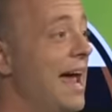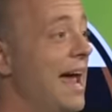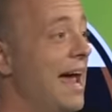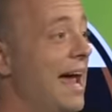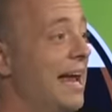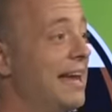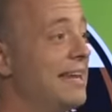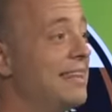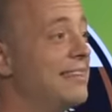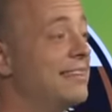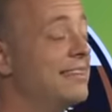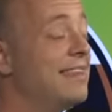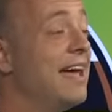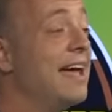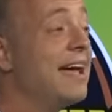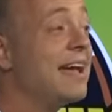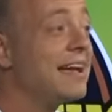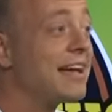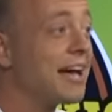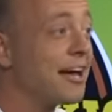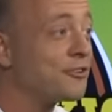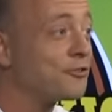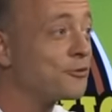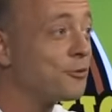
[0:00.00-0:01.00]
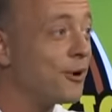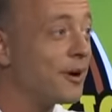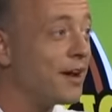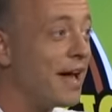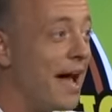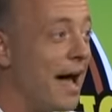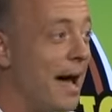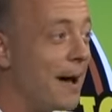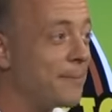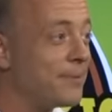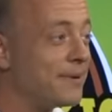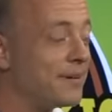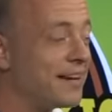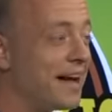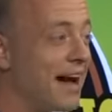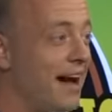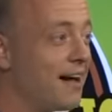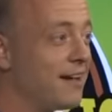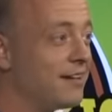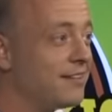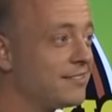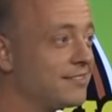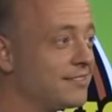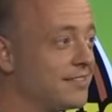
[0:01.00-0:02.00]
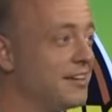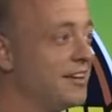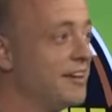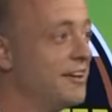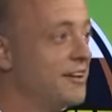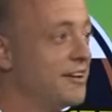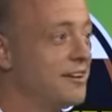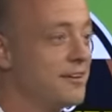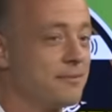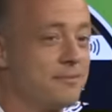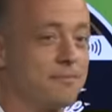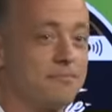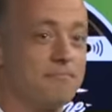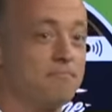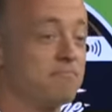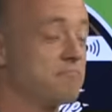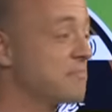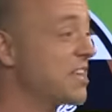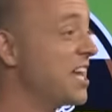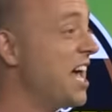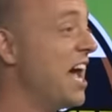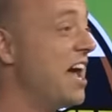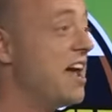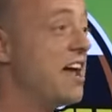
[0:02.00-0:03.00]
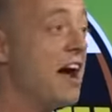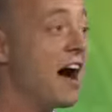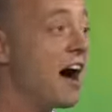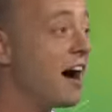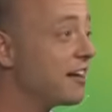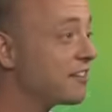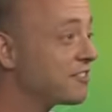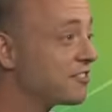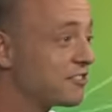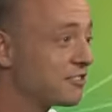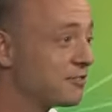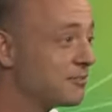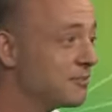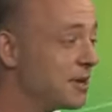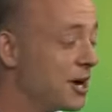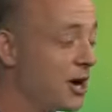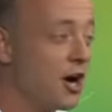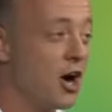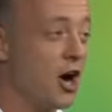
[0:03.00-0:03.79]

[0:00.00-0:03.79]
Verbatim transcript: And then guess what happened, guys? Chaos.